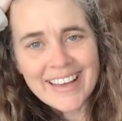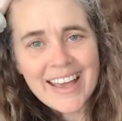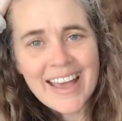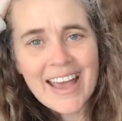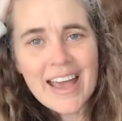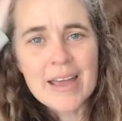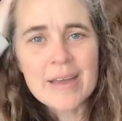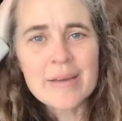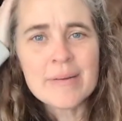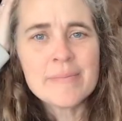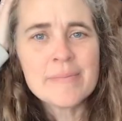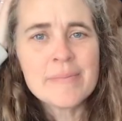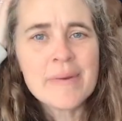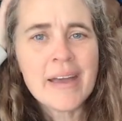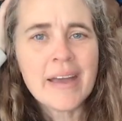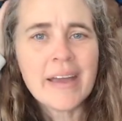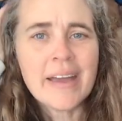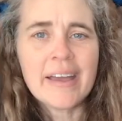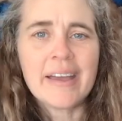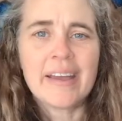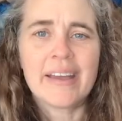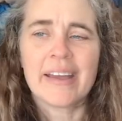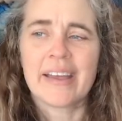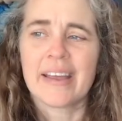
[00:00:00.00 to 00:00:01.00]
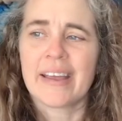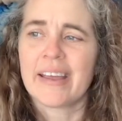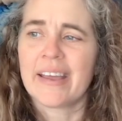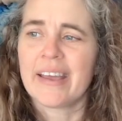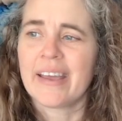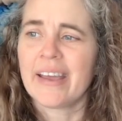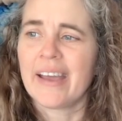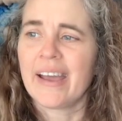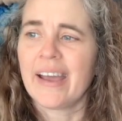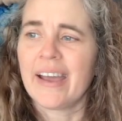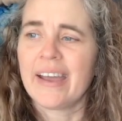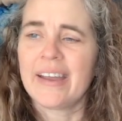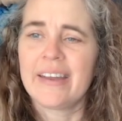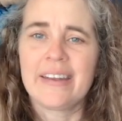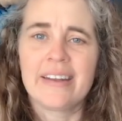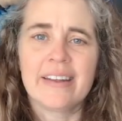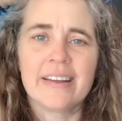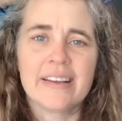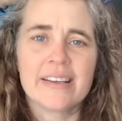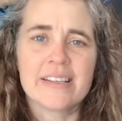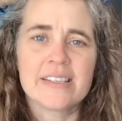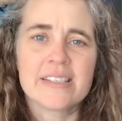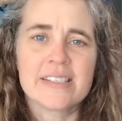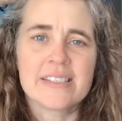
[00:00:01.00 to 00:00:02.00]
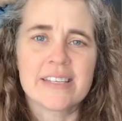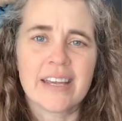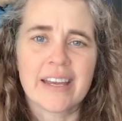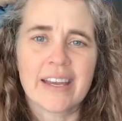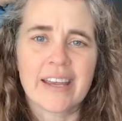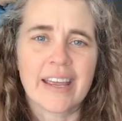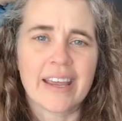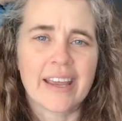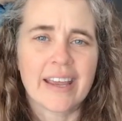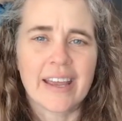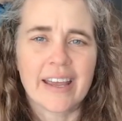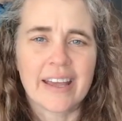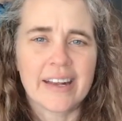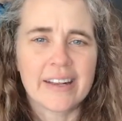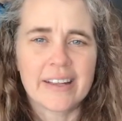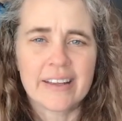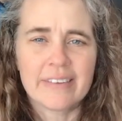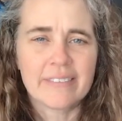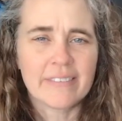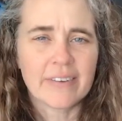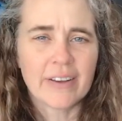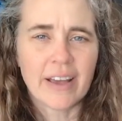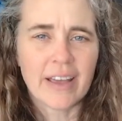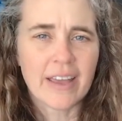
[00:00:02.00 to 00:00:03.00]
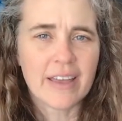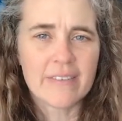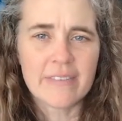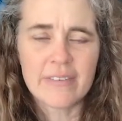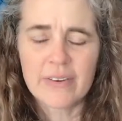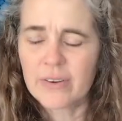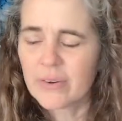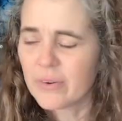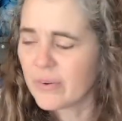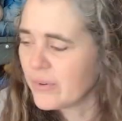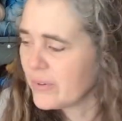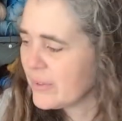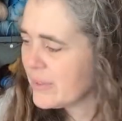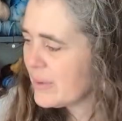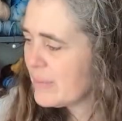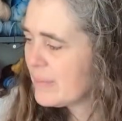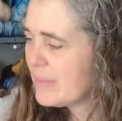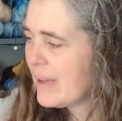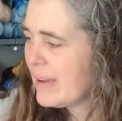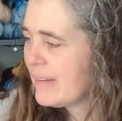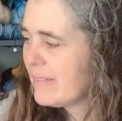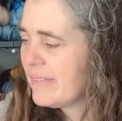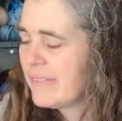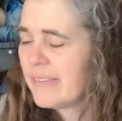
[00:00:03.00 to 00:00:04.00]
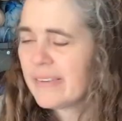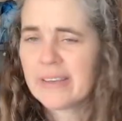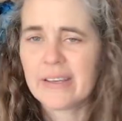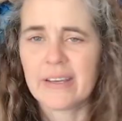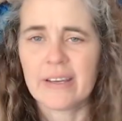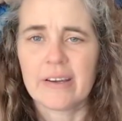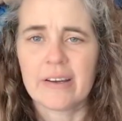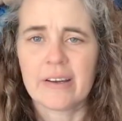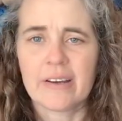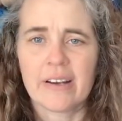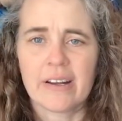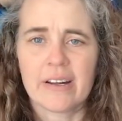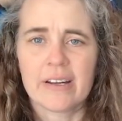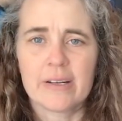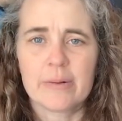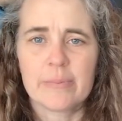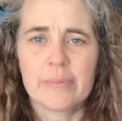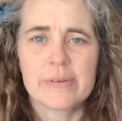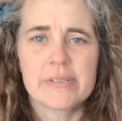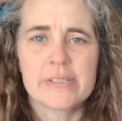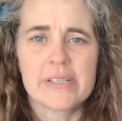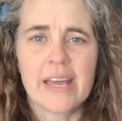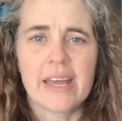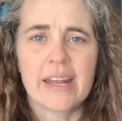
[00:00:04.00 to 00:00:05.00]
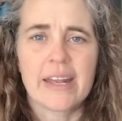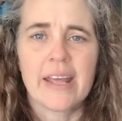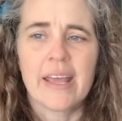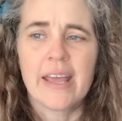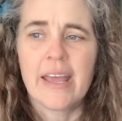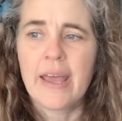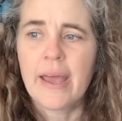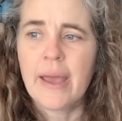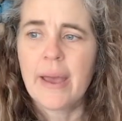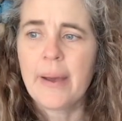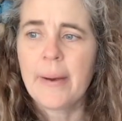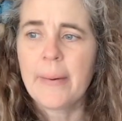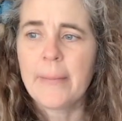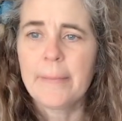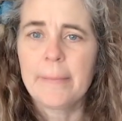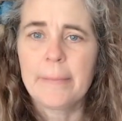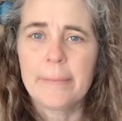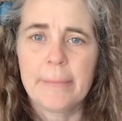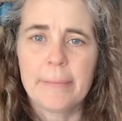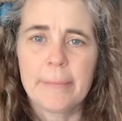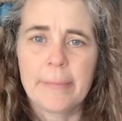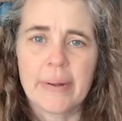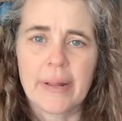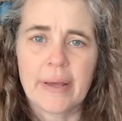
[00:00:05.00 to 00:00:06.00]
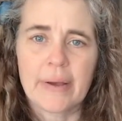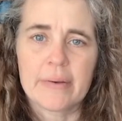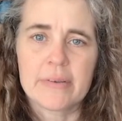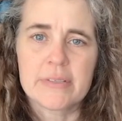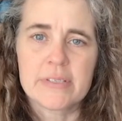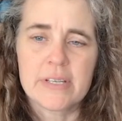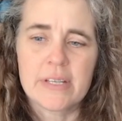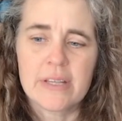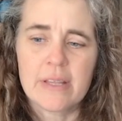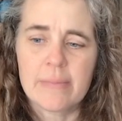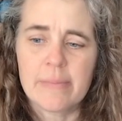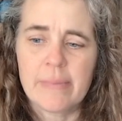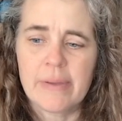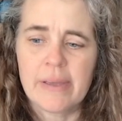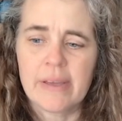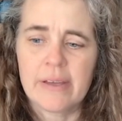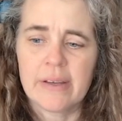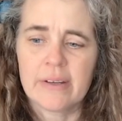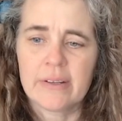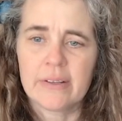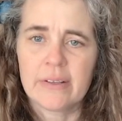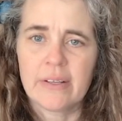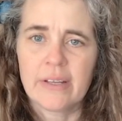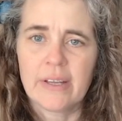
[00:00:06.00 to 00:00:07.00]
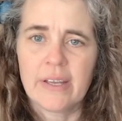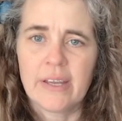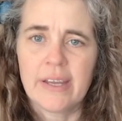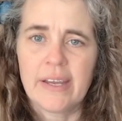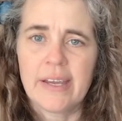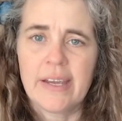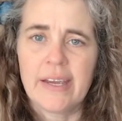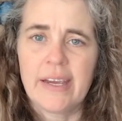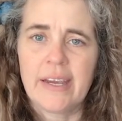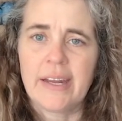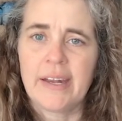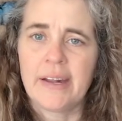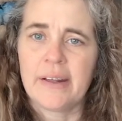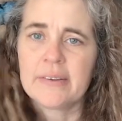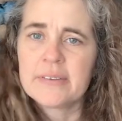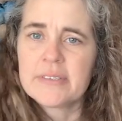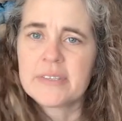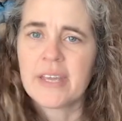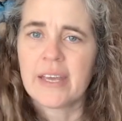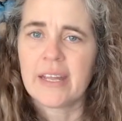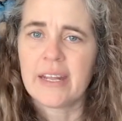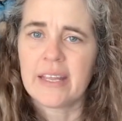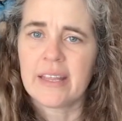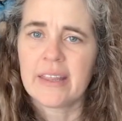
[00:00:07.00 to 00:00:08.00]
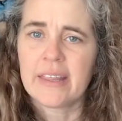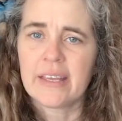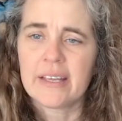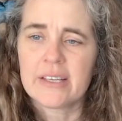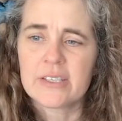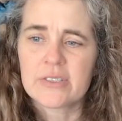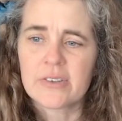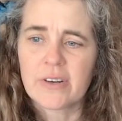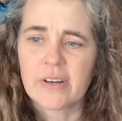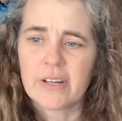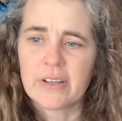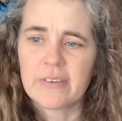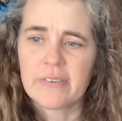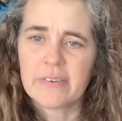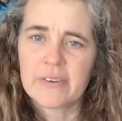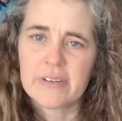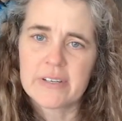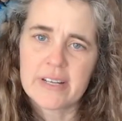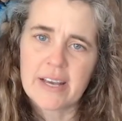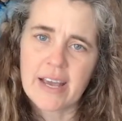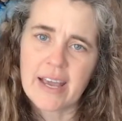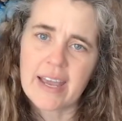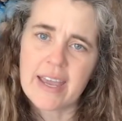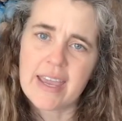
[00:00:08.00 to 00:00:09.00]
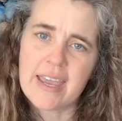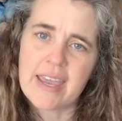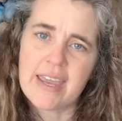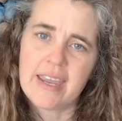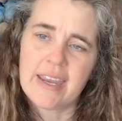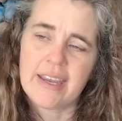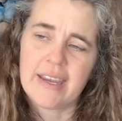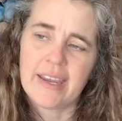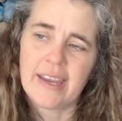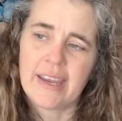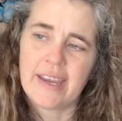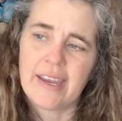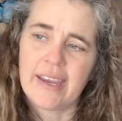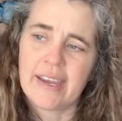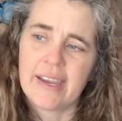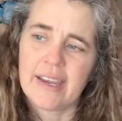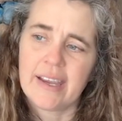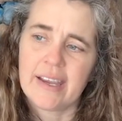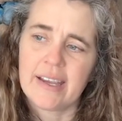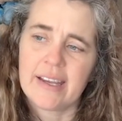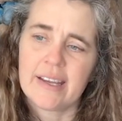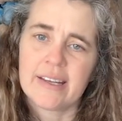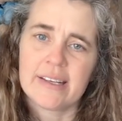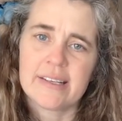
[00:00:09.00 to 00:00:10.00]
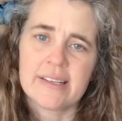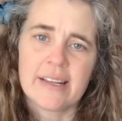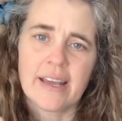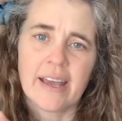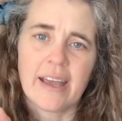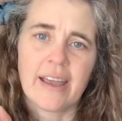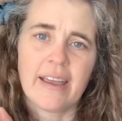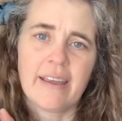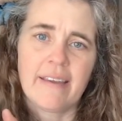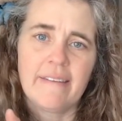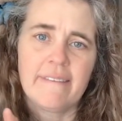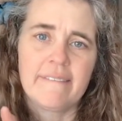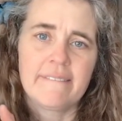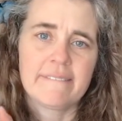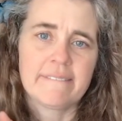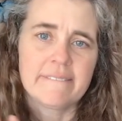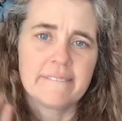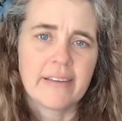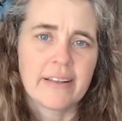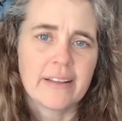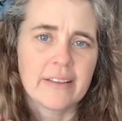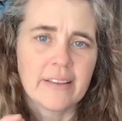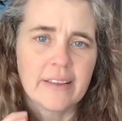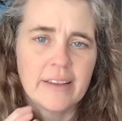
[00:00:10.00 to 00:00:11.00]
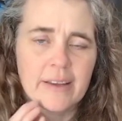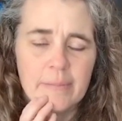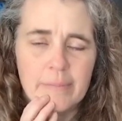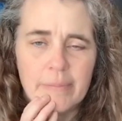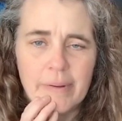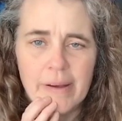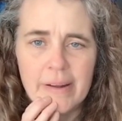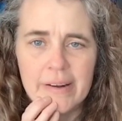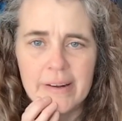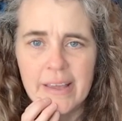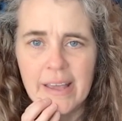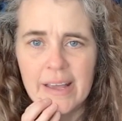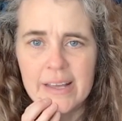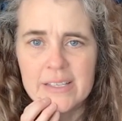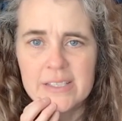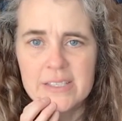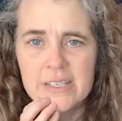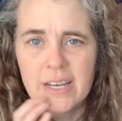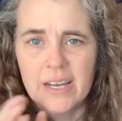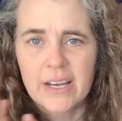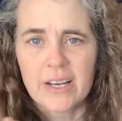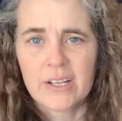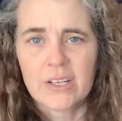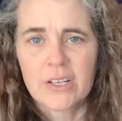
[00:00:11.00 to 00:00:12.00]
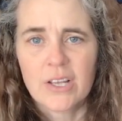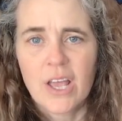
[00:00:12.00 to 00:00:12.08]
I'm kind of sick. I have a cold. I'm not feeling 100%, but I was in the mill and I was getting things ready for dyeing, and I felt like podcasting.